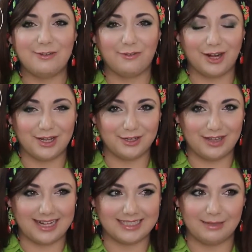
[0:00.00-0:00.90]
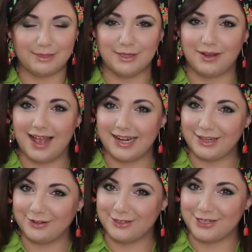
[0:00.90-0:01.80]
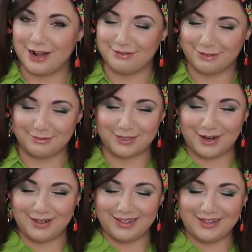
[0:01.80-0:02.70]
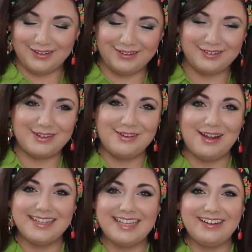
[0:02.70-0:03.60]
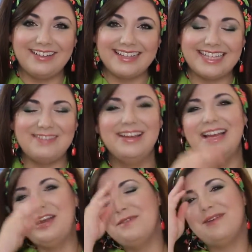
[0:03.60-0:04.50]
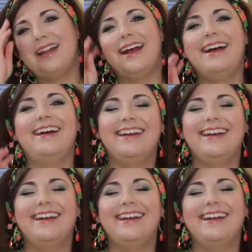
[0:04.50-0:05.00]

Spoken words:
in front of their last name, so it kind of throws you off. So I'm sorry that I don't know how to say your last name. But